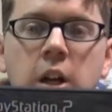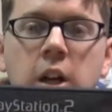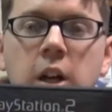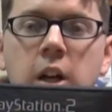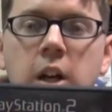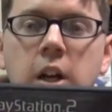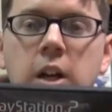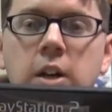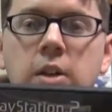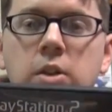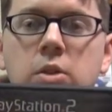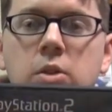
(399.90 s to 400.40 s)

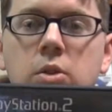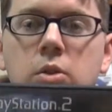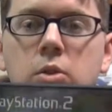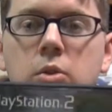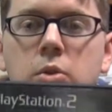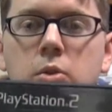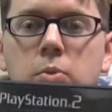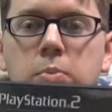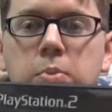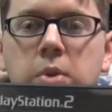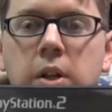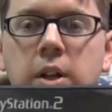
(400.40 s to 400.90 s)
And
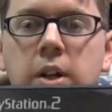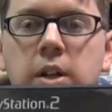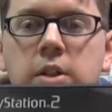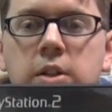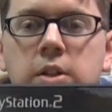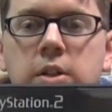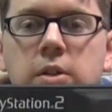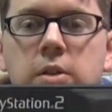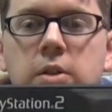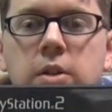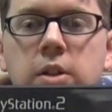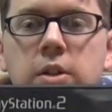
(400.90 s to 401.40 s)
you play a
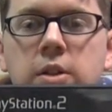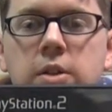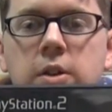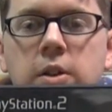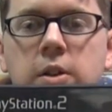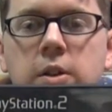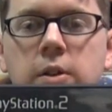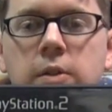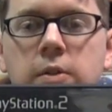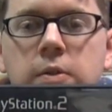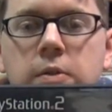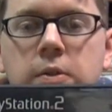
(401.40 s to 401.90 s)
series
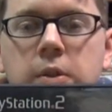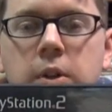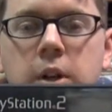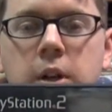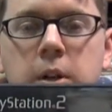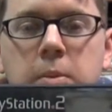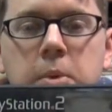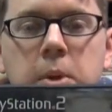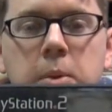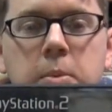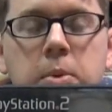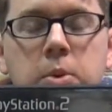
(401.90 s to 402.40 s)

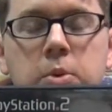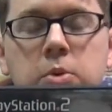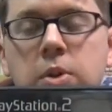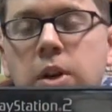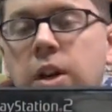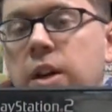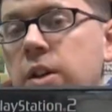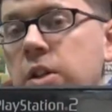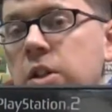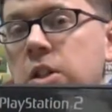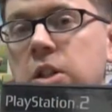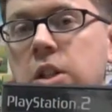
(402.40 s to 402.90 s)
of people
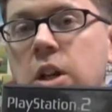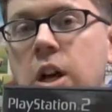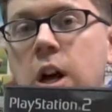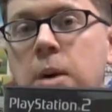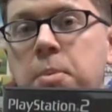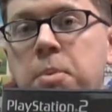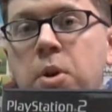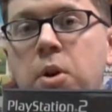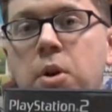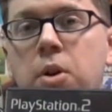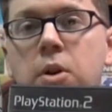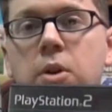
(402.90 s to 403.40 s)
trying to
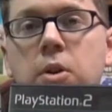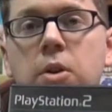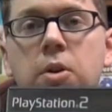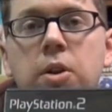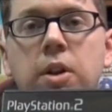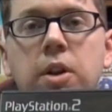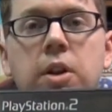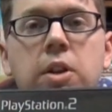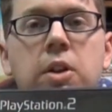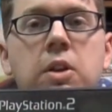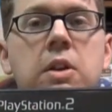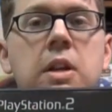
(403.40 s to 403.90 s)
stop her
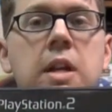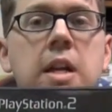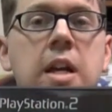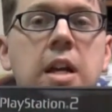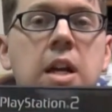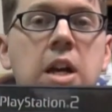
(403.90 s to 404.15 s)
in